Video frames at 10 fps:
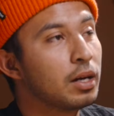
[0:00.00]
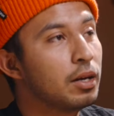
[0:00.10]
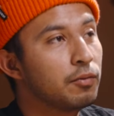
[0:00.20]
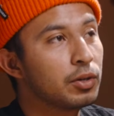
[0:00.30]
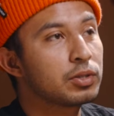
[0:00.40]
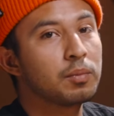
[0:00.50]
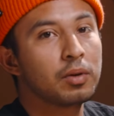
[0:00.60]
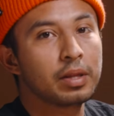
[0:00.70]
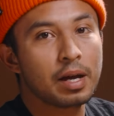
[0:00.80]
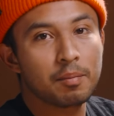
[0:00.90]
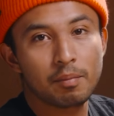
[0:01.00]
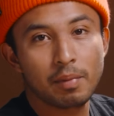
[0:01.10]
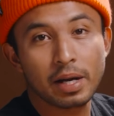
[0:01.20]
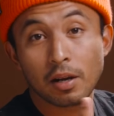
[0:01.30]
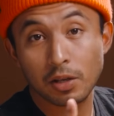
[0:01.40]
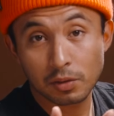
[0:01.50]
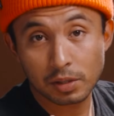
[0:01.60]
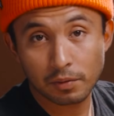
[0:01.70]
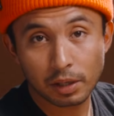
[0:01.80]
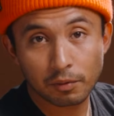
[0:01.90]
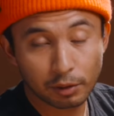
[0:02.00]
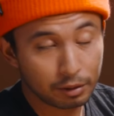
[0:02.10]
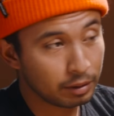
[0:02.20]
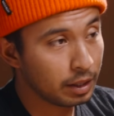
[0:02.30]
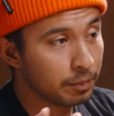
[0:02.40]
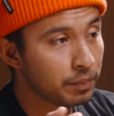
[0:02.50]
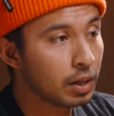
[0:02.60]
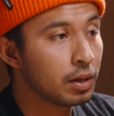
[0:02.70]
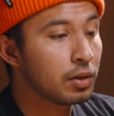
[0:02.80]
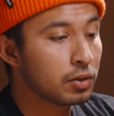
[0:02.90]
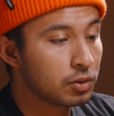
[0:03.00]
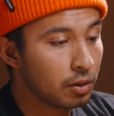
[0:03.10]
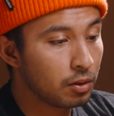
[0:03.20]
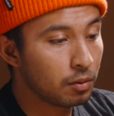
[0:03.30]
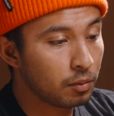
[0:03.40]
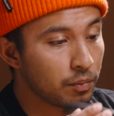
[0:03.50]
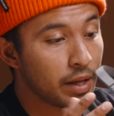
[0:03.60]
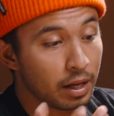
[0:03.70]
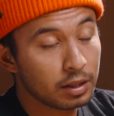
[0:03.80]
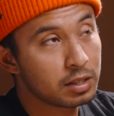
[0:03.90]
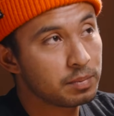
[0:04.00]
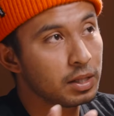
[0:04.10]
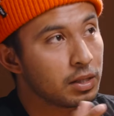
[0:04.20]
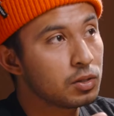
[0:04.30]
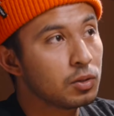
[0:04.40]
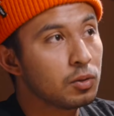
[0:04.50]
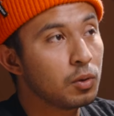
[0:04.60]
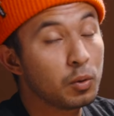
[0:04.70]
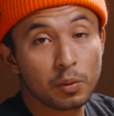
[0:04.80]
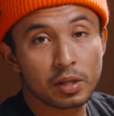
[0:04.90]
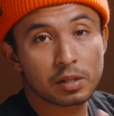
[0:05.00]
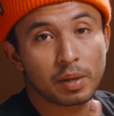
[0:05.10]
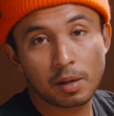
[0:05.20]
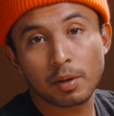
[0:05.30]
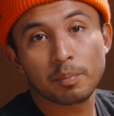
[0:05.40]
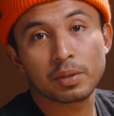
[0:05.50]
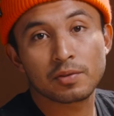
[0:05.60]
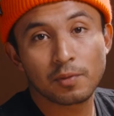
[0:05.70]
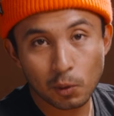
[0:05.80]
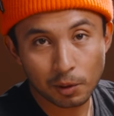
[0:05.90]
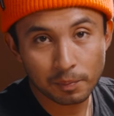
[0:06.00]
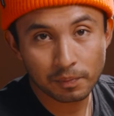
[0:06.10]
if you're someone that might not use it very frequently. So that leads me into who this bike pump is for.